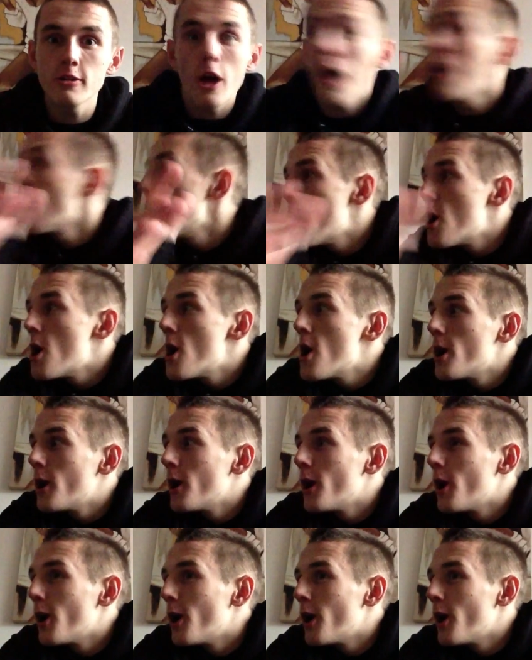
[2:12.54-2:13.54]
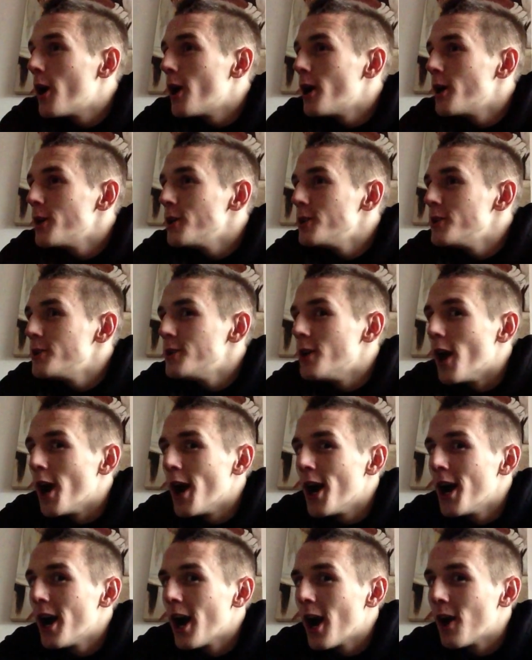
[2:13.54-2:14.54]
I was like,
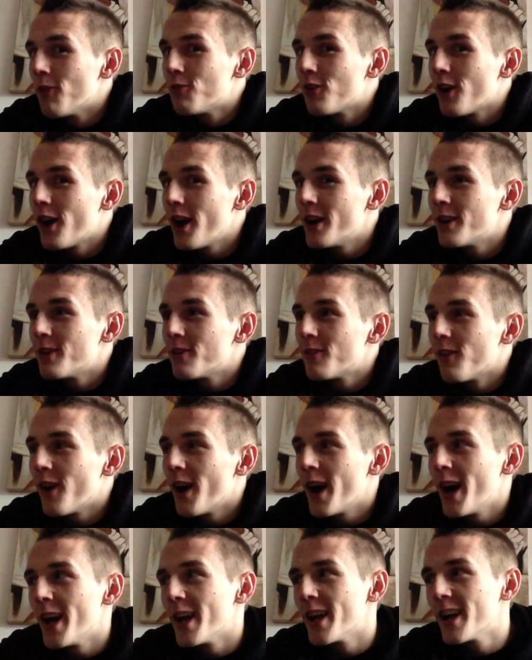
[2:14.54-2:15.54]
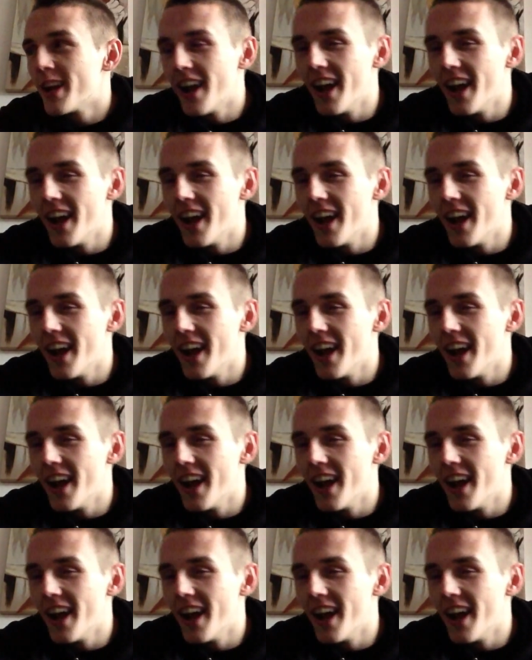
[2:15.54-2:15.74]
yeah, I'm fine, why?